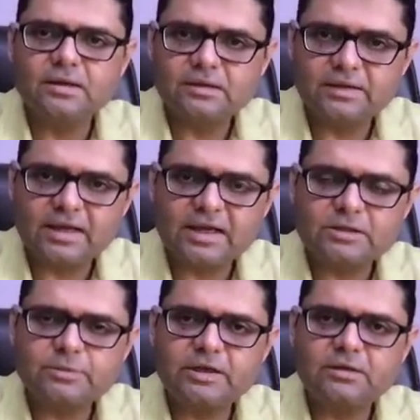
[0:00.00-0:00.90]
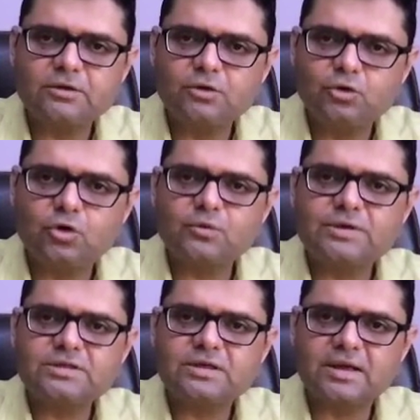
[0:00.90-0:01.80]
there has been no
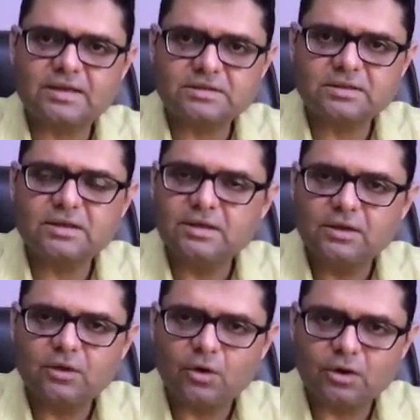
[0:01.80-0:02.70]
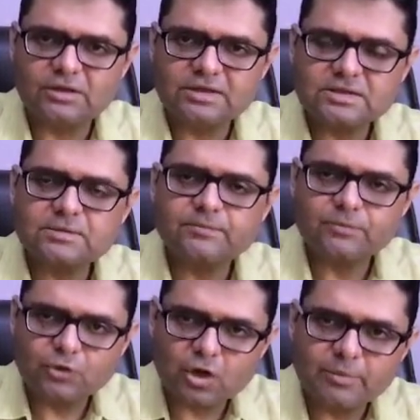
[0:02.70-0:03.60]
question asked on this
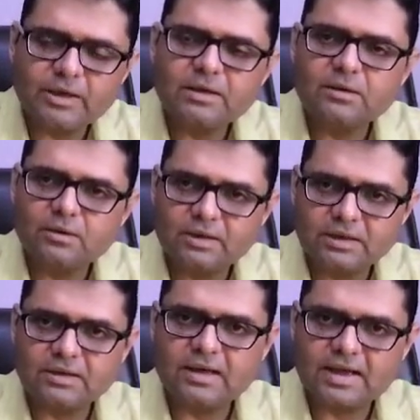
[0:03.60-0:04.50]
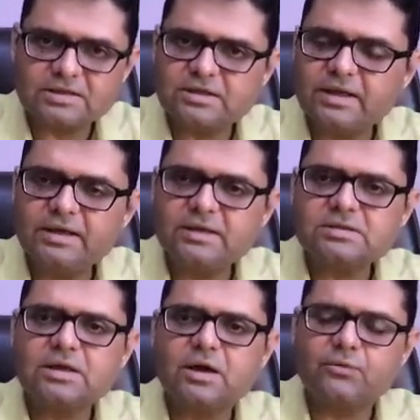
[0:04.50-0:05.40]
topic in the last 10
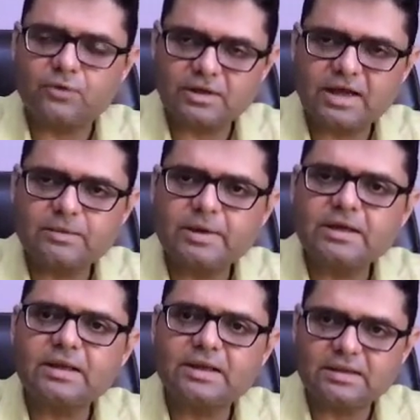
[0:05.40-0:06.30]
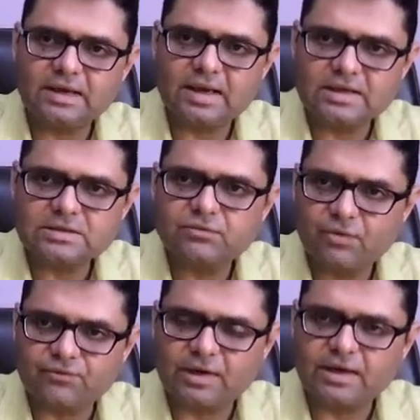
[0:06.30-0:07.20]
years, or for that matter in the last
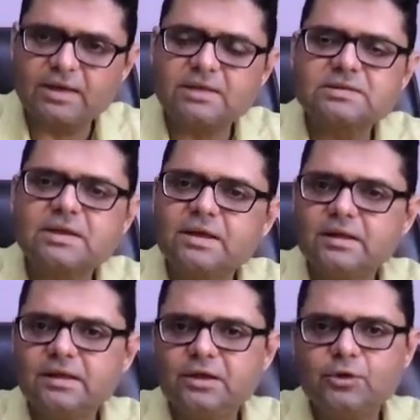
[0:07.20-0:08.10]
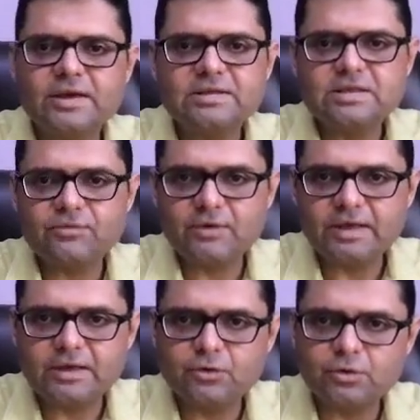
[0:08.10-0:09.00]
15 years. You can
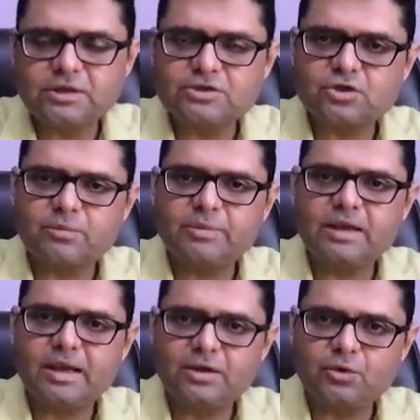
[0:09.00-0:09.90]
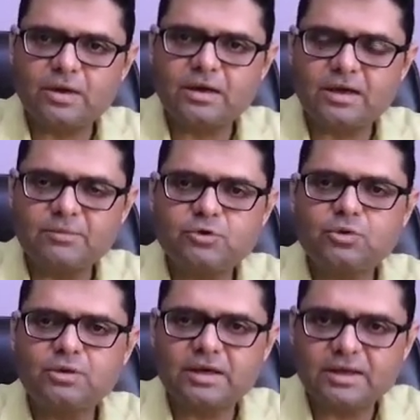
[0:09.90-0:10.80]
safely ignore this topic and you can come
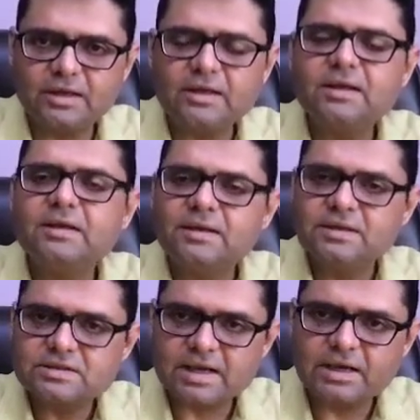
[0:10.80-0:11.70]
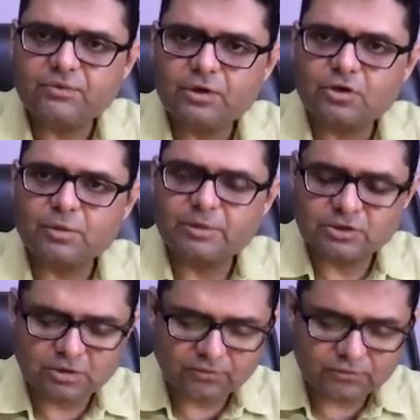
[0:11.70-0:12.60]
to the real scientific
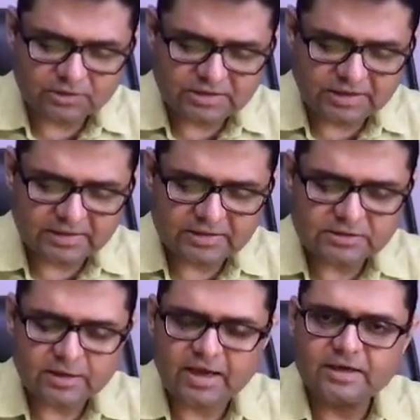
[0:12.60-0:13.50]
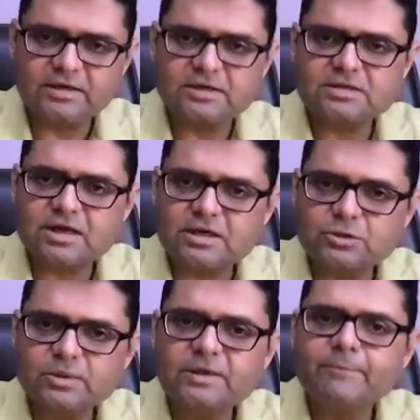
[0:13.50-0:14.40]
topics of genetics, and it
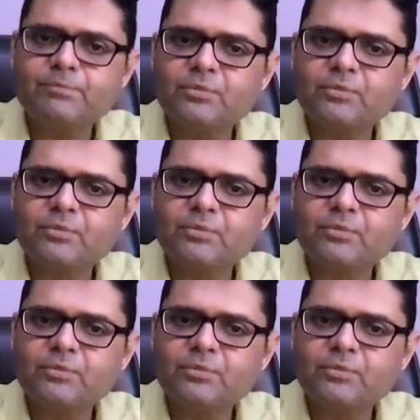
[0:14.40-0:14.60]
starts with